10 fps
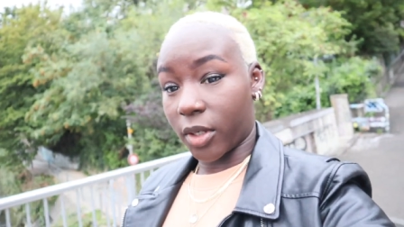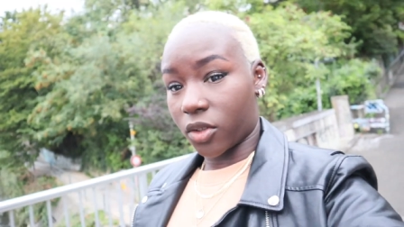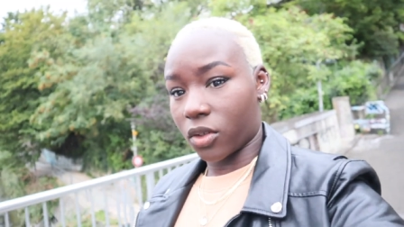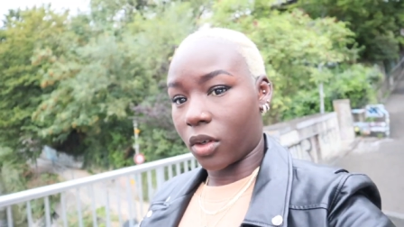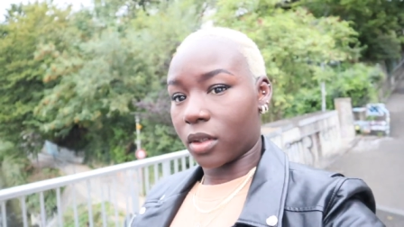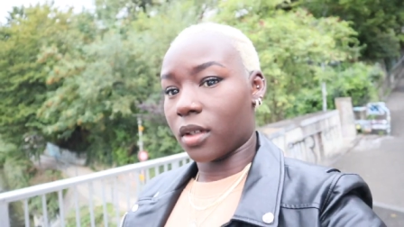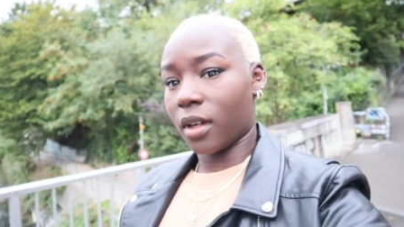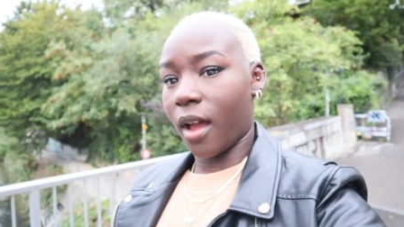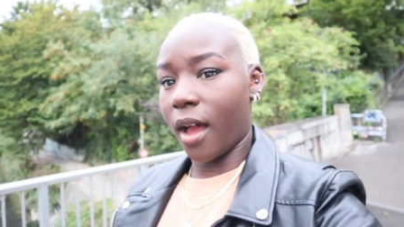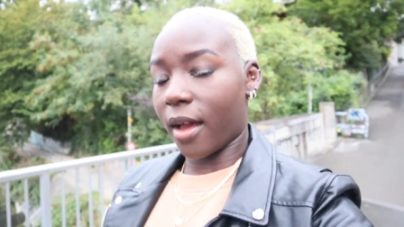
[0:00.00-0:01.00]
restaurant.
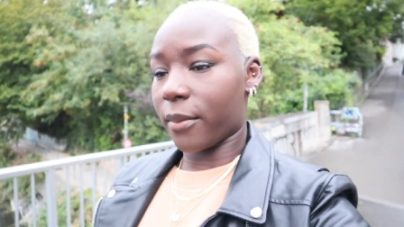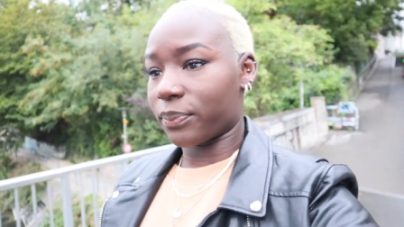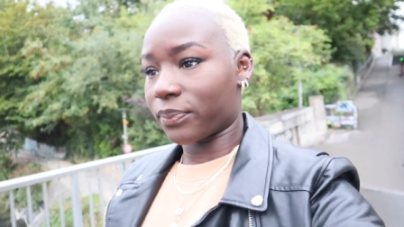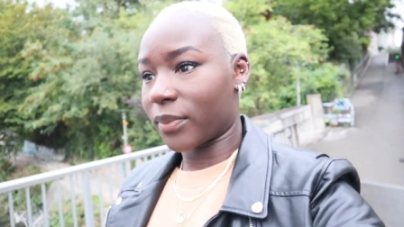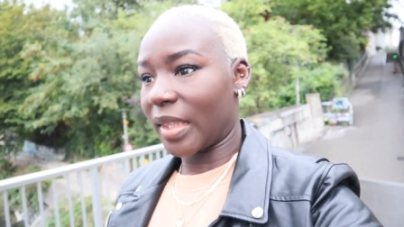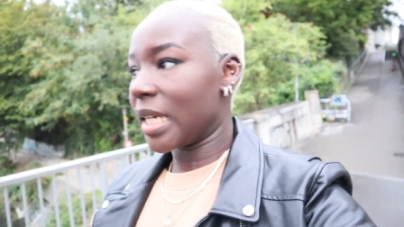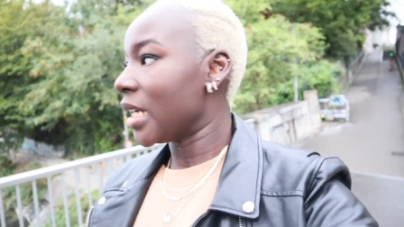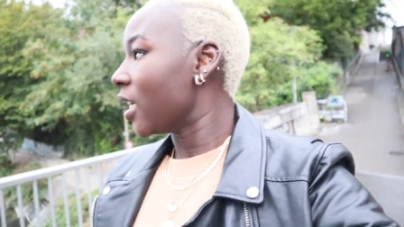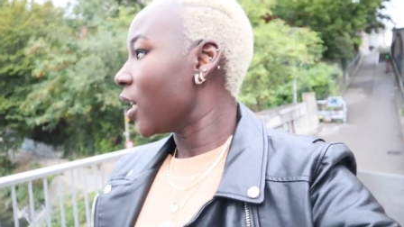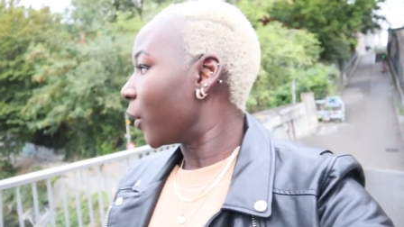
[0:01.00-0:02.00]
Um,
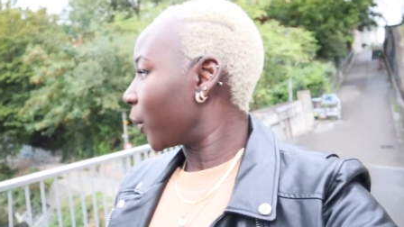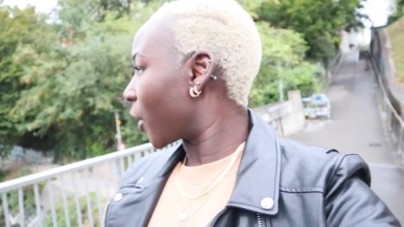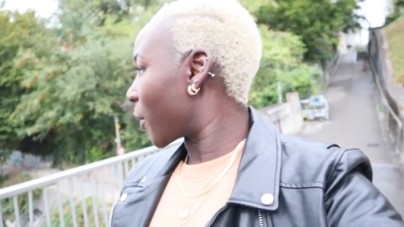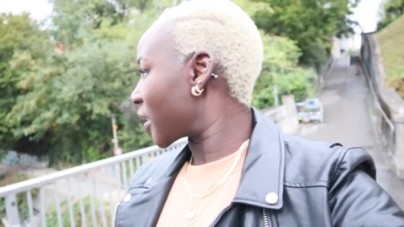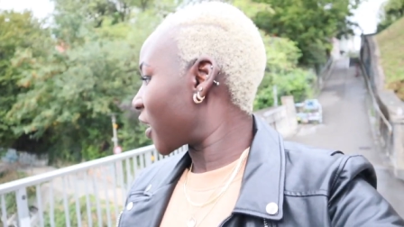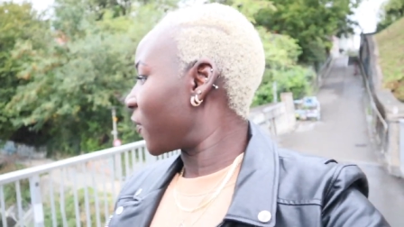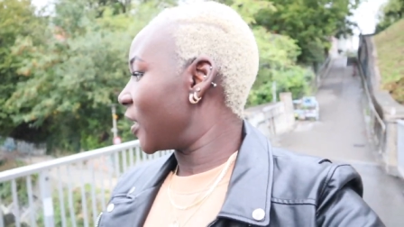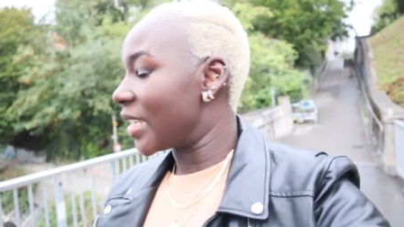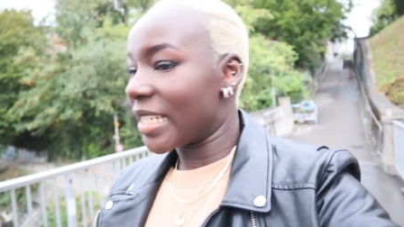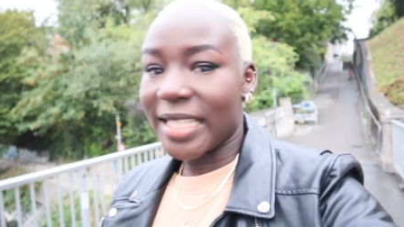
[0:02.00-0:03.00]
we're going there
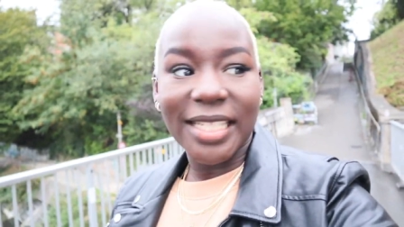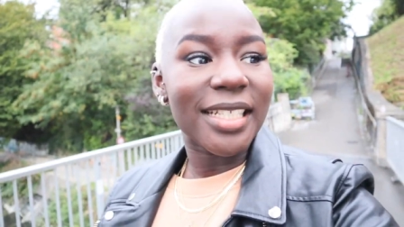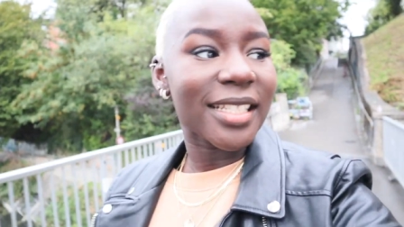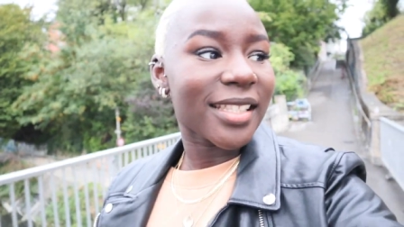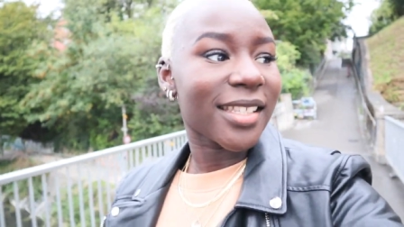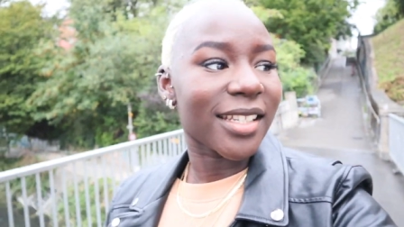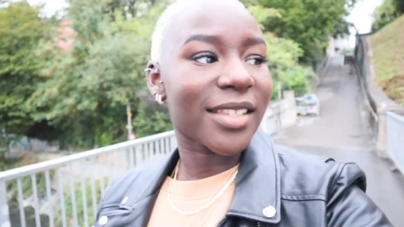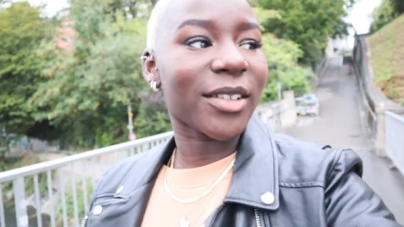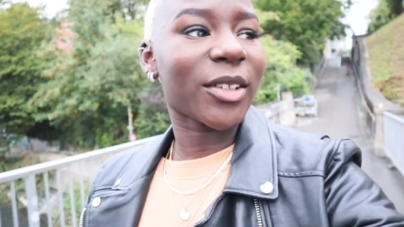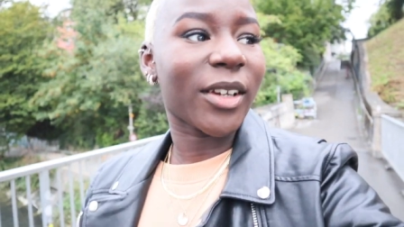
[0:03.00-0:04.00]
for din dins.
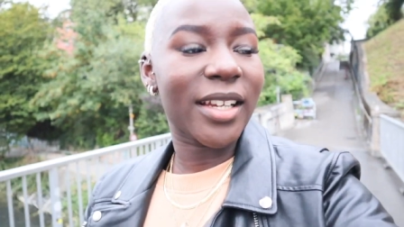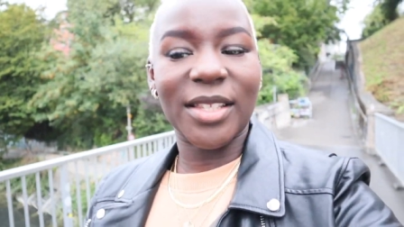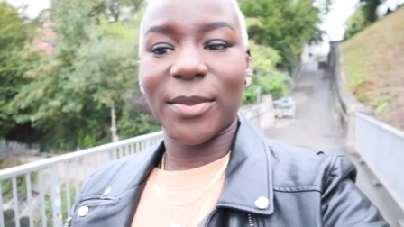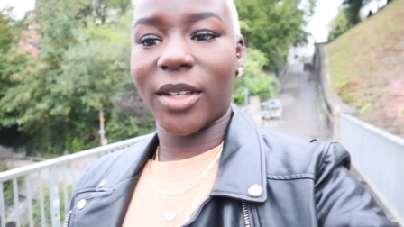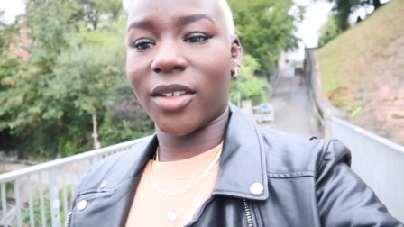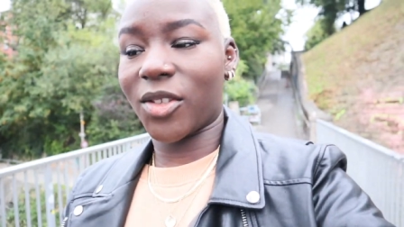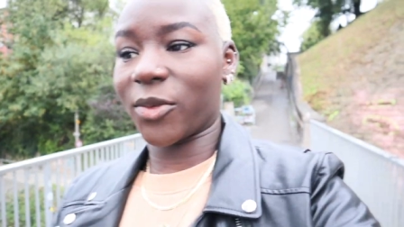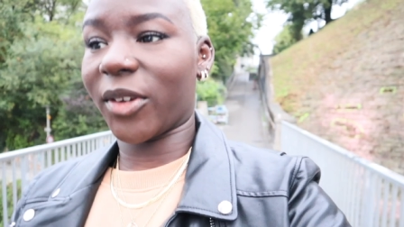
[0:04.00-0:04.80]
It's so crazy because the